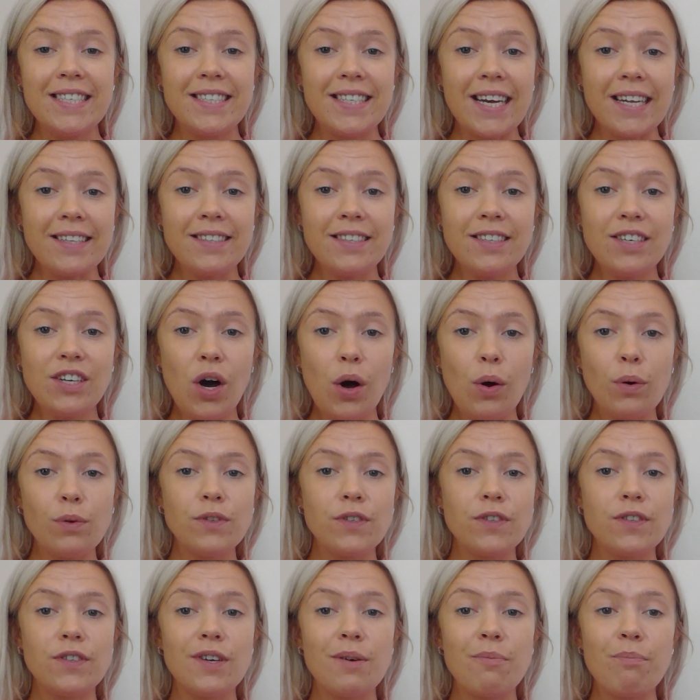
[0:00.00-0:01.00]
Setting
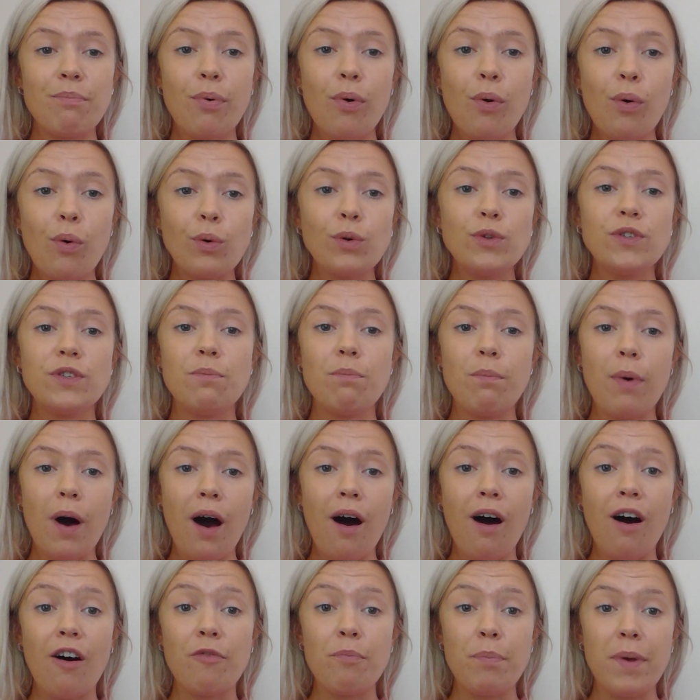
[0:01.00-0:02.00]
goals is an important
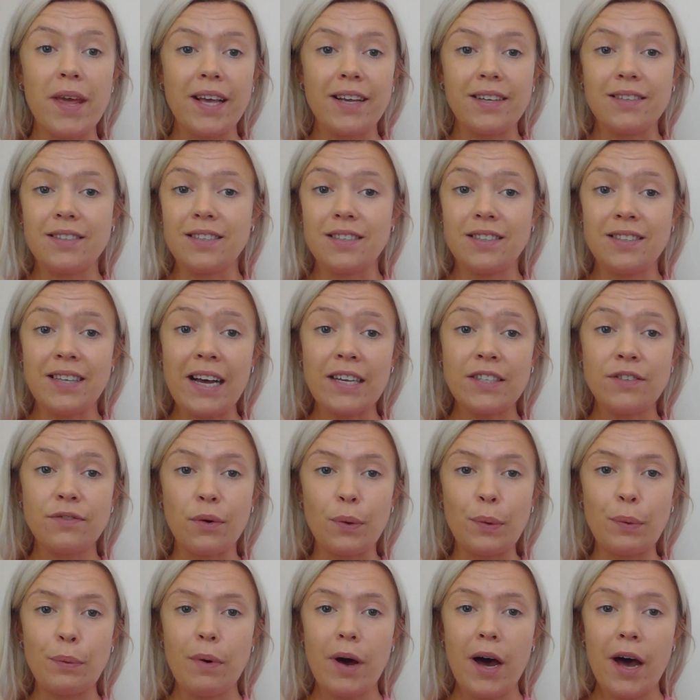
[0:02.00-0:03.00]
part of being
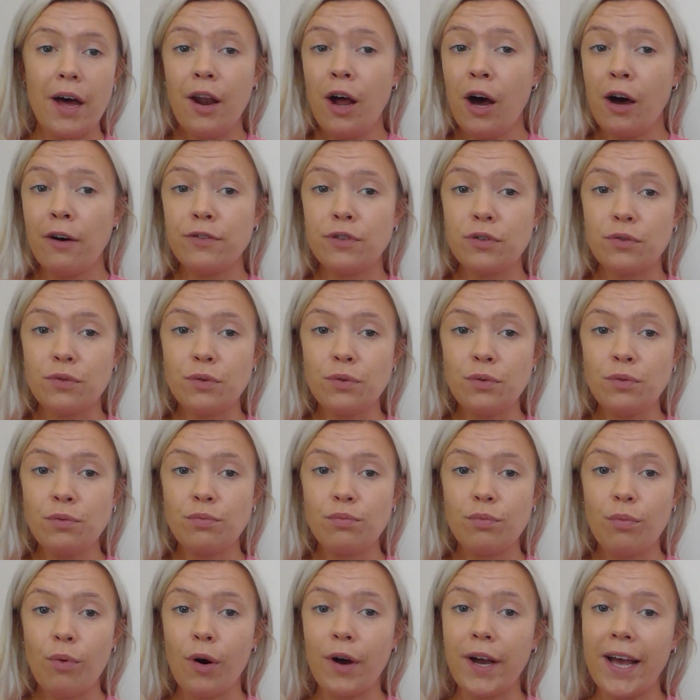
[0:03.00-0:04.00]
successful, and after all,
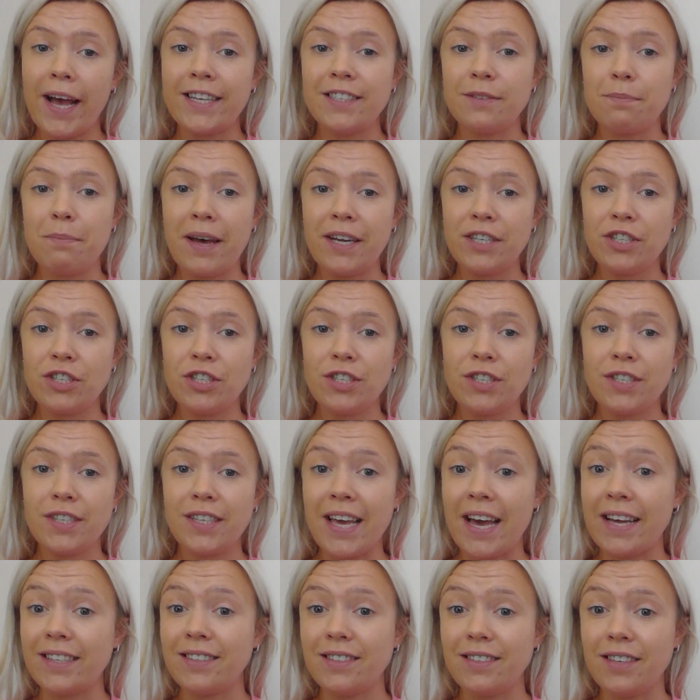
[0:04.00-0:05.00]
what gets measured
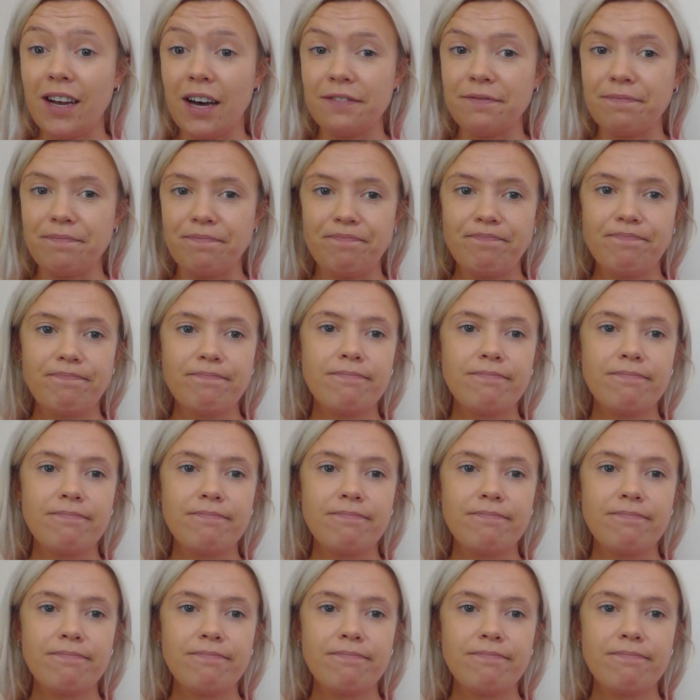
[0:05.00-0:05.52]
gets done.